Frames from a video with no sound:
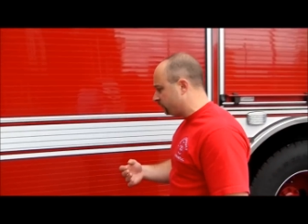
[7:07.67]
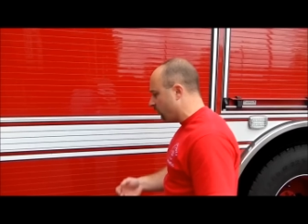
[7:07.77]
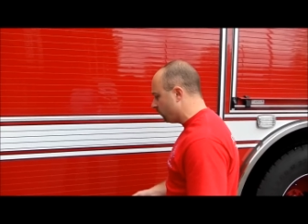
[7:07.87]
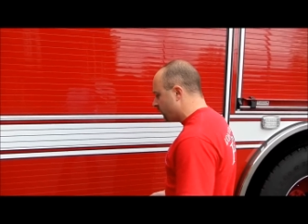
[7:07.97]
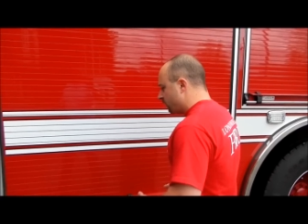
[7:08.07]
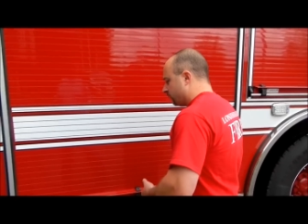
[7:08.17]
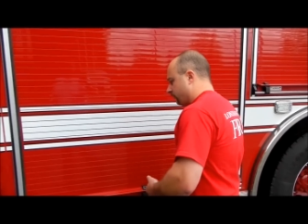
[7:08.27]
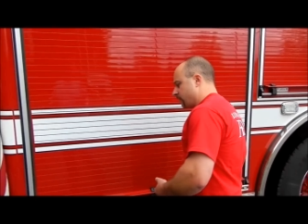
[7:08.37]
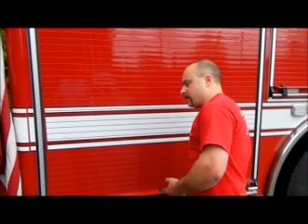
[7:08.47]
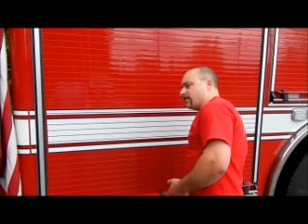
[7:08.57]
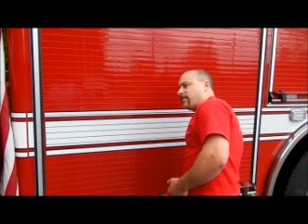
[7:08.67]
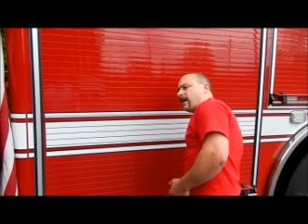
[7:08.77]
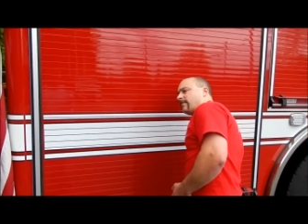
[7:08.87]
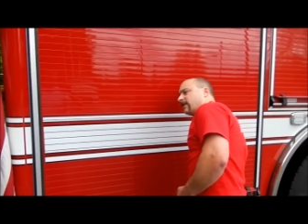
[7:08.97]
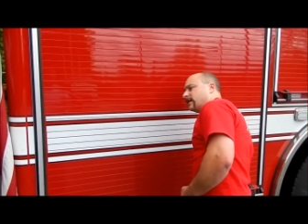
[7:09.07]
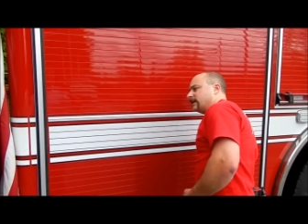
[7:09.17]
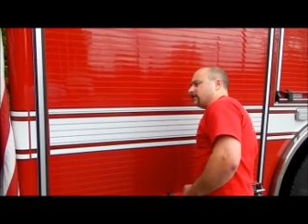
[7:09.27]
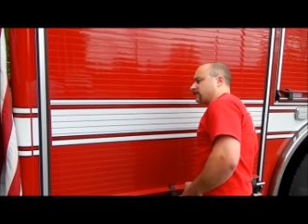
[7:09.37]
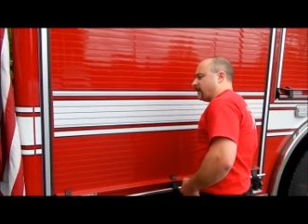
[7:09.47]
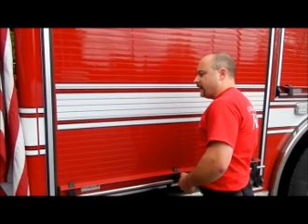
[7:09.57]
So the rear compartment on
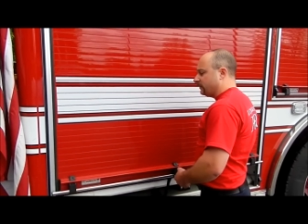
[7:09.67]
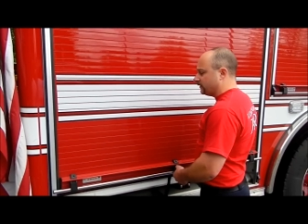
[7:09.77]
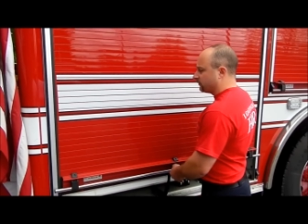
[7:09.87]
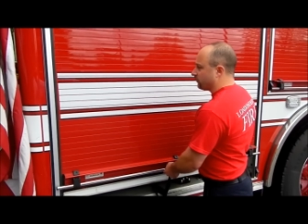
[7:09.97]
either side of this